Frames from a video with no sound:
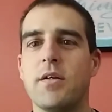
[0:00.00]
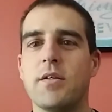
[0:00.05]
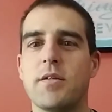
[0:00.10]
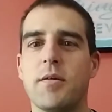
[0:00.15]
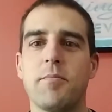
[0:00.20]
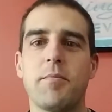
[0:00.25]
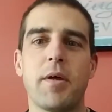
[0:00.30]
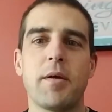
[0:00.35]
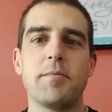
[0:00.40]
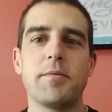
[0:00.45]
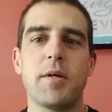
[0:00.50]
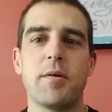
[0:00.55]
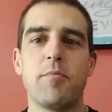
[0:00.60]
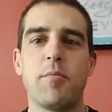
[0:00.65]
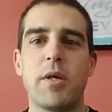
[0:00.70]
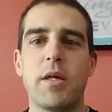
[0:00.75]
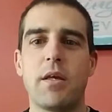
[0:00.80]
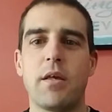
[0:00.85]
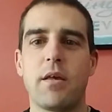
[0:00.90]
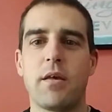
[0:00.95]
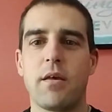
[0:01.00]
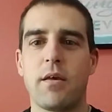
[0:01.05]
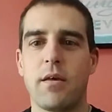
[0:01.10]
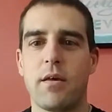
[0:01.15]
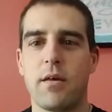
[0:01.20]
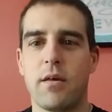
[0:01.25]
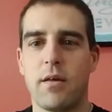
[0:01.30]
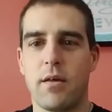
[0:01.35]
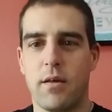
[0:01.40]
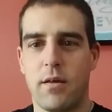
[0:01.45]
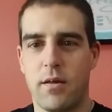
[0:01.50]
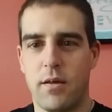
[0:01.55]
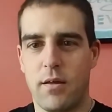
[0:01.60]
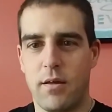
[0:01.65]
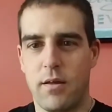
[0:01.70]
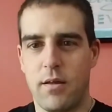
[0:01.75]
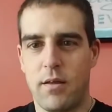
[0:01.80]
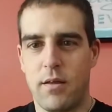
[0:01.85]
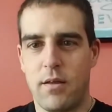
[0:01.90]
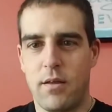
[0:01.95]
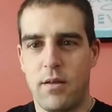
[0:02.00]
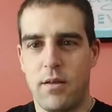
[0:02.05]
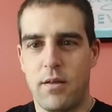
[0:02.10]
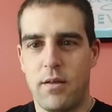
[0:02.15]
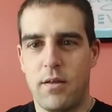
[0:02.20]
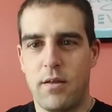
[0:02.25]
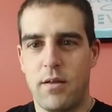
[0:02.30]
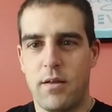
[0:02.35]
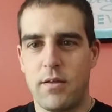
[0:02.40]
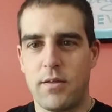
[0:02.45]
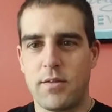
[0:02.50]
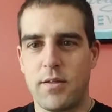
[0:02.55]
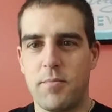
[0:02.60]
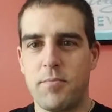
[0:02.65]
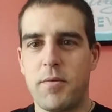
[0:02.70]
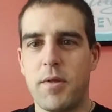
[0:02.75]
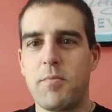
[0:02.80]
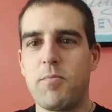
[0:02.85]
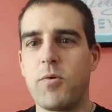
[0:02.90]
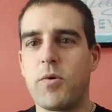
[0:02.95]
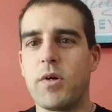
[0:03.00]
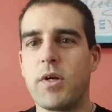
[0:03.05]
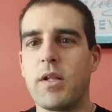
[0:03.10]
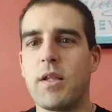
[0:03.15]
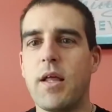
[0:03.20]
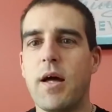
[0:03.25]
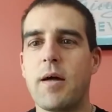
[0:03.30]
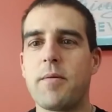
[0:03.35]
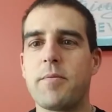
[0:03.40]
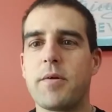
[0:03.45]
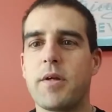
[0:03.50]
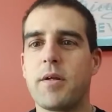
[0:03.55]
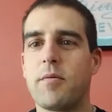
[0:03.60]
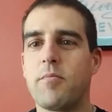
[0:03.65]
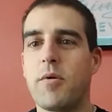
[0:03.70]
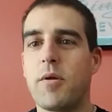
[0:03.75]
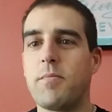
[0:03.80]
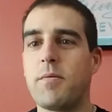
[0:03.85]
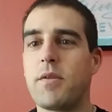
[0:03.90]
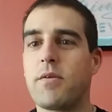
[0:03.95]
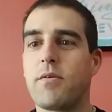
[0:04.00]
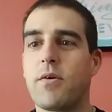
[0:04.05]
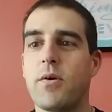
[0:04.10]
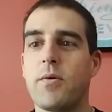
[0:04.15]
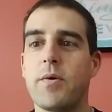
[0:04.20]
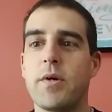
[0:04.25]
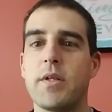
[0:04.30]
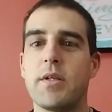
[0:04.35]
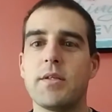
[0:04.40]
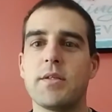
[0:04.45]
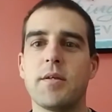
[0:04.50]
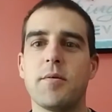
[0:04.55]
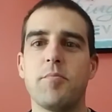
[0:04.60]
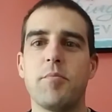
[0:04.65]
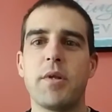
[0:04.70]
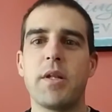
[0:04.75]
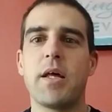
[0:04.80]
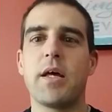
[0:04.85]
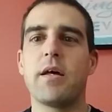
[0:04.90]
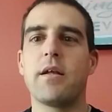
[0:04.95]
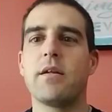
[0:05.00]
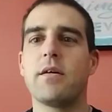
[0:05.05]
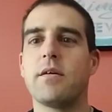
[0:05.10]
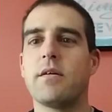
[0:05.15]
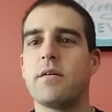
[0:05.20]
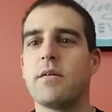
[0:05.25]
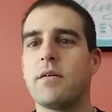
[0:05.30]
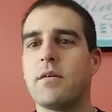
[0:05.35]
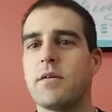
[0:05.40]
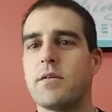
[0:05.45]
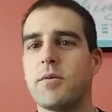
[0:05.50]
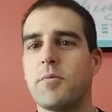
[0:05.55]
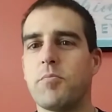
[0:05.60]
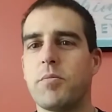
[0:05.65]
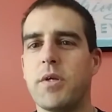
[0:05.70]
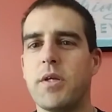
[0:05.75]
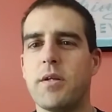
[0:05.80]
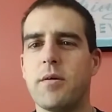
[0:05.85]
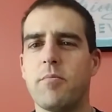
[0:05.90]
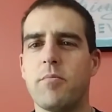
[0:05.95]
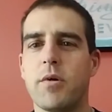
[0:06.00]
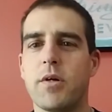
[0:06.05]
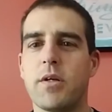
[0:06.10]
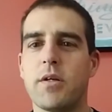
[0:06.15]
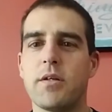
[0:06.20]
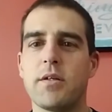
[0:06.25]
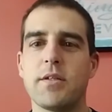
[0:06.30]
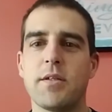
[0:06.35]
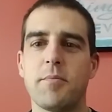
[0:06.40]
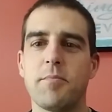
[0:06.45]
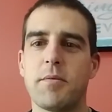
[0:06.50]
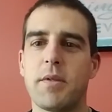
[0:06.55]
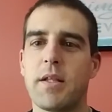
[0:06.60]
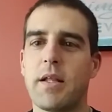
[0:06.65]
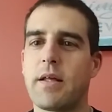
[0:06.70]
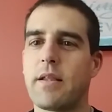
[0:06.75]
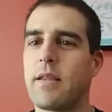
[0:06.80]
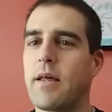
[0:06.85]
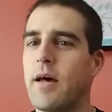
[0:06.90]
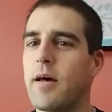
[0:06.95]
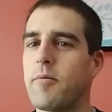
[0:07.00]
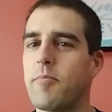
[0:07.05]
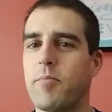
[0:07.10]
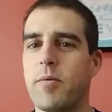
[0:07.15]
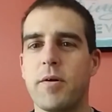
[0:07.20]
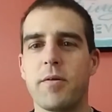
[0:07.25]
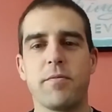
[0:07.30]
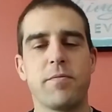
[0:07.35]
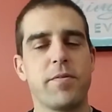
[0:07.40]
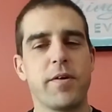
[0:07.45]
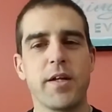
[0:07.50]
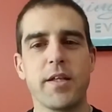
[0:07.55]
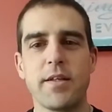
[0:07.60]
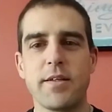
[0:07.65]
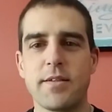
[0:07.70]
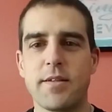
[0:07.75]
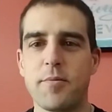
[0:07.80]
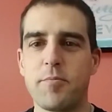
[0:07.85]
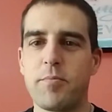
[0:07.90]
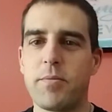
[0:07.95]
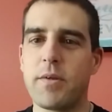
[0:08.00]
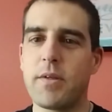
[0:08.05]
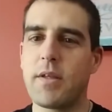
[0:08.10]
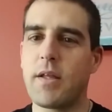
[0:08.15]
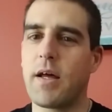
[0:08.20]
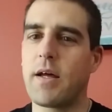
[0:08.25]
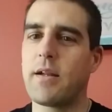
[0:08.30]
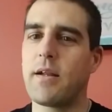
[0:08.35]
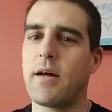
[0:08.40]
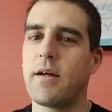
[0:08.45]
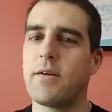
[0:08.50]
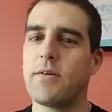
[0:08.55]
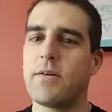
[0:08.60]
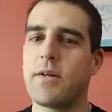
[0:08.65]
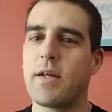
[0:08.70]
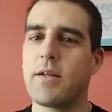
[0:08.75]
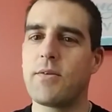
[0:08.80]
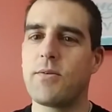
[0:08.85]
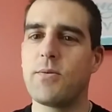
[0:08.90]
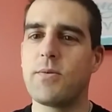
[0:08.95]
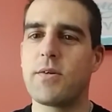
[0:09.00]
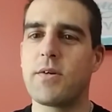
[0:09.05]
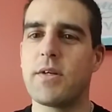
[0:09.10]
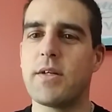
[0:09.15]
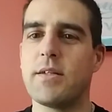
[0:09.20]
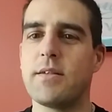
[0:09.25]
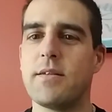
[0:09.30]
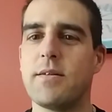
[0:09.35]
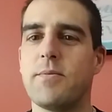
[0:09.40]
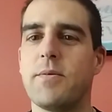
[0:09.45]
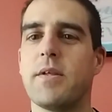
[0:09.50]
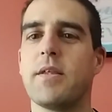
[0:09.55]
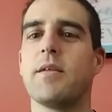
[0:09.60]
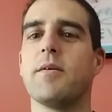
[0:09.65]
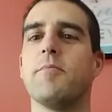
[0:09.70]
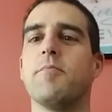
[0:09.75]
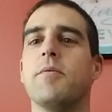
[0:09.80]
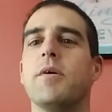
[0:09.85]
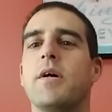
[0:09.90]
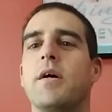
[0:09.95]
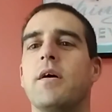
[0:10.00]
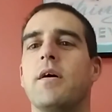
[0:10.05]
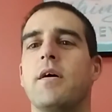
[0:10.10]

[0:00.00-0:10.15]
Sometimes I'll make something more elaborate and maybe throw in some banana, some peanut butter, something like that, but fairly simple. I don't get too crazy with them.